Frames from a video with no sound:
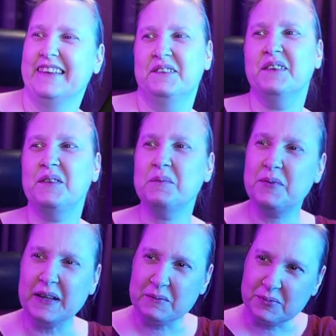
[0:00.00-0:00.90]
We have to
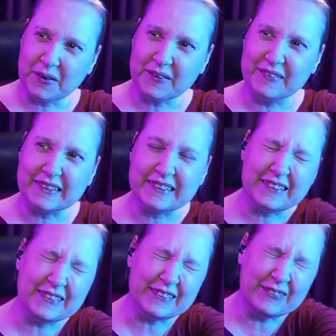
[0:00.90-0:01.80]
break program
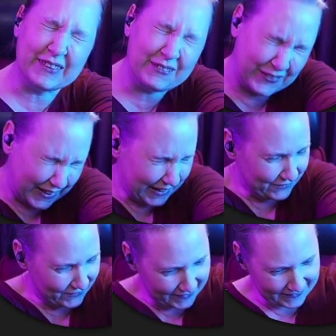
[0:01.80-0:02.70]
execution with the
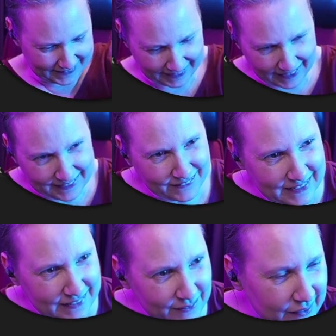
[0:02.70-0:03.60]
breakpoint,
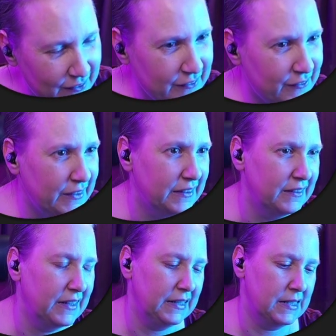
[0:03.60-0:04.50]
otherwise we can't read the
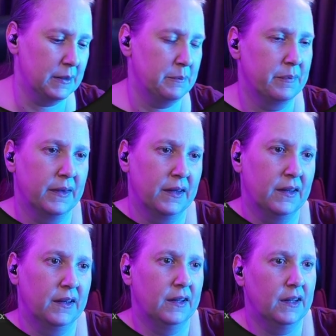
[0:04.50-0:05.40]
data.
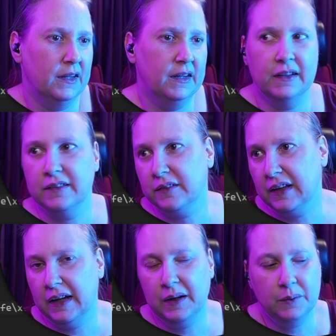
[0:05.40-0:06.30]
So
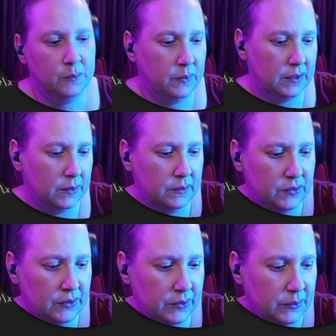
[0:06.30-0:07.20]
now we're going
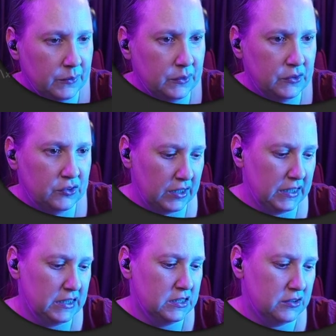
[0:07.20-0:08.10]
to
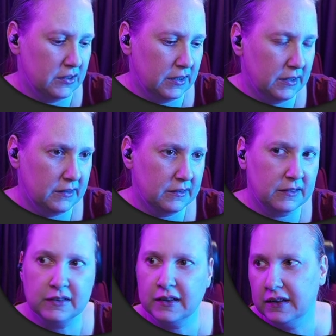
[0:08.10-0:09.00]
change this.